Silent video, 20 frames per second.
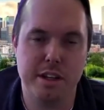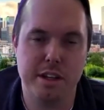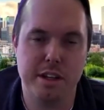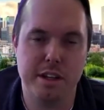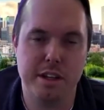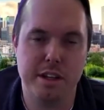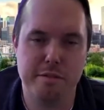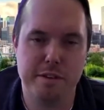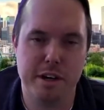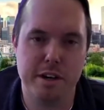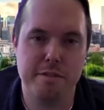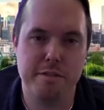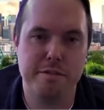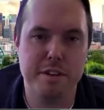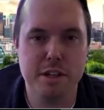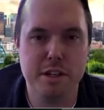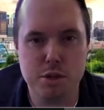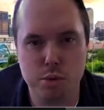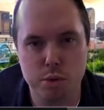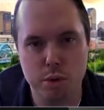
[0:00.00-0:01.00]
They're very
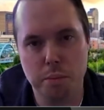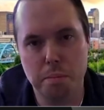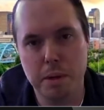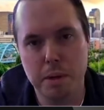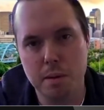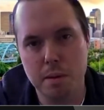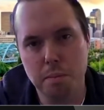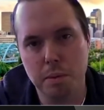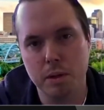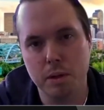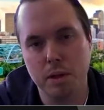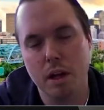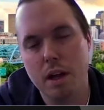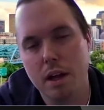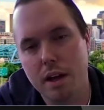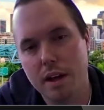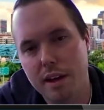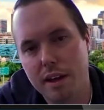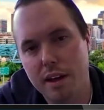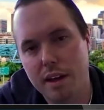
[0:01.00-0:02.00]
visual people
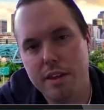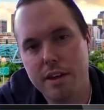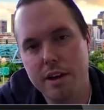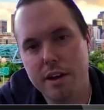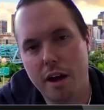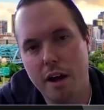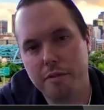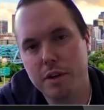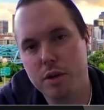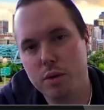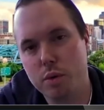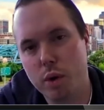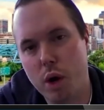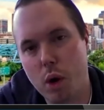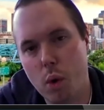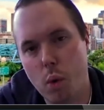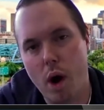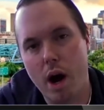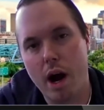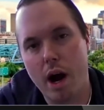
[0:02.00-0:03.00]
that often
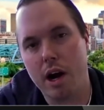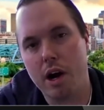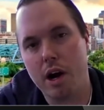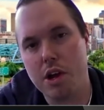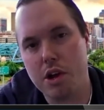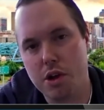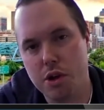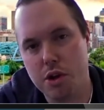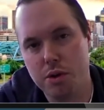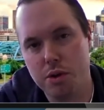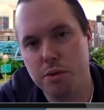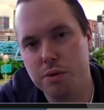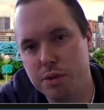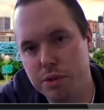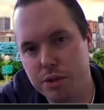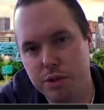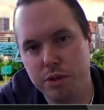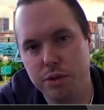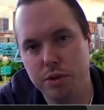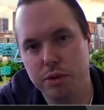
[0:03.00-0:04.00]
require you
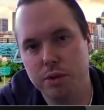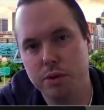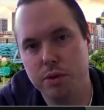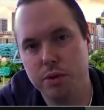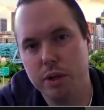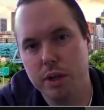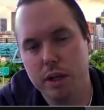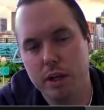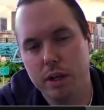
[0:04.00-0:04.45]
to